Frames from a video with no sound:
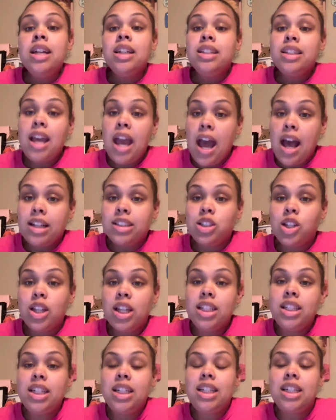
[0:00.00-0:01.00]
yeah, so
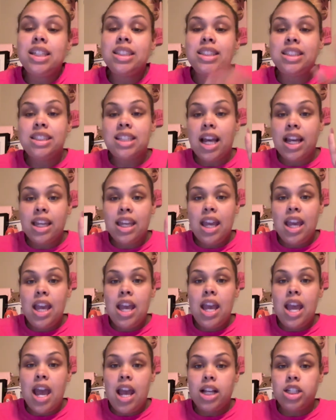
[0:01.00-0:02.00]
they did a
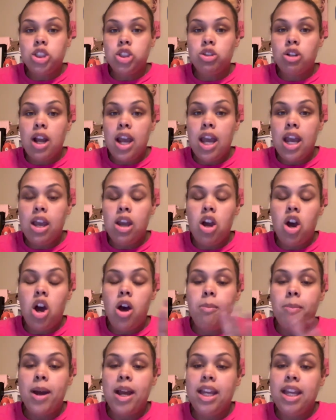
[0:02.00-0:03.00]
second x-ray
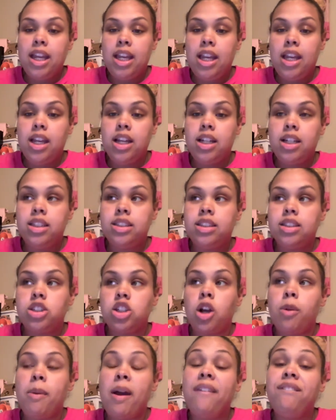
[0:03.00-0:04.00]
on my hands
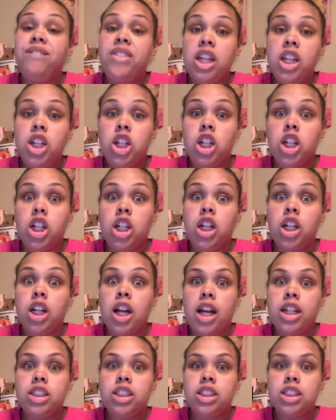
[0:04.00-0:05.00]
or my finger,
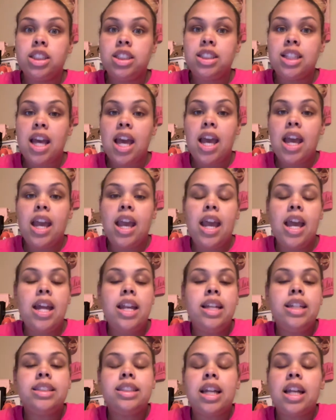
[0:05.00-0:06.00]
I should say.
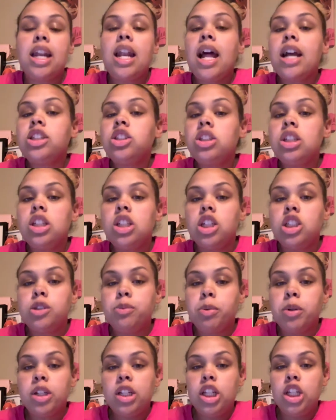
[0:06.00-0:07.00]
And he said it actually
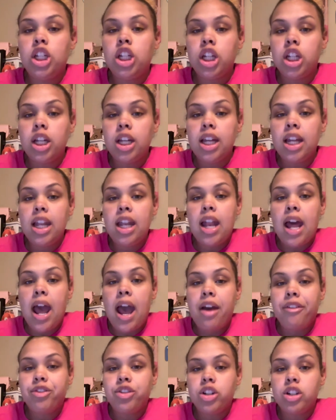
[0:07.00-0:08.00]
looked pretty good
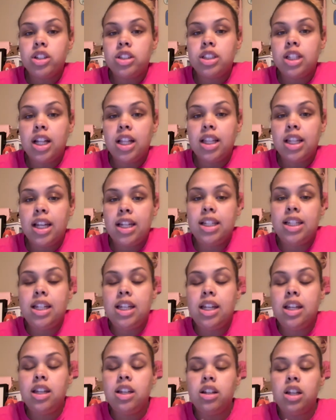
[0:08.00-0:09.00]
after the
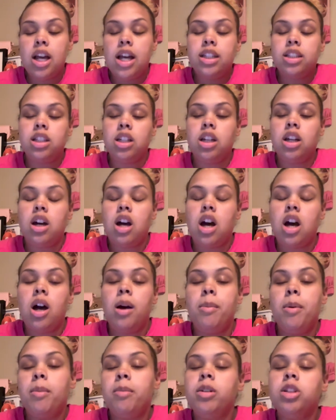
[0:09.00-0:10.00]
lady at the
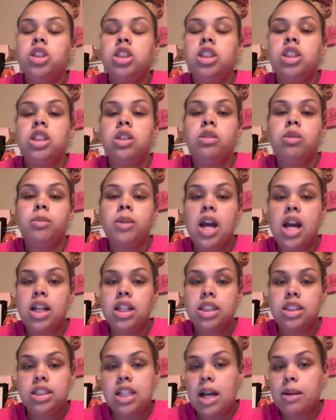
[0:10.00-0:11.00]
um, emergency room
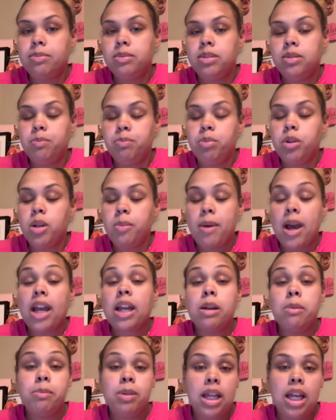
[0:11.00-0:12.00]
kind of snapped, put it
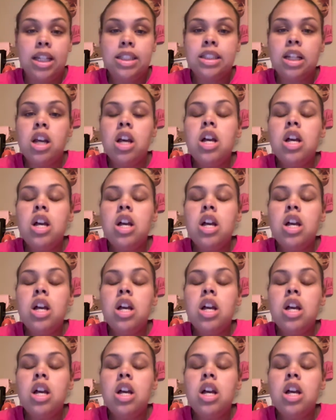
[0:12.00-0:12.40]
back in place.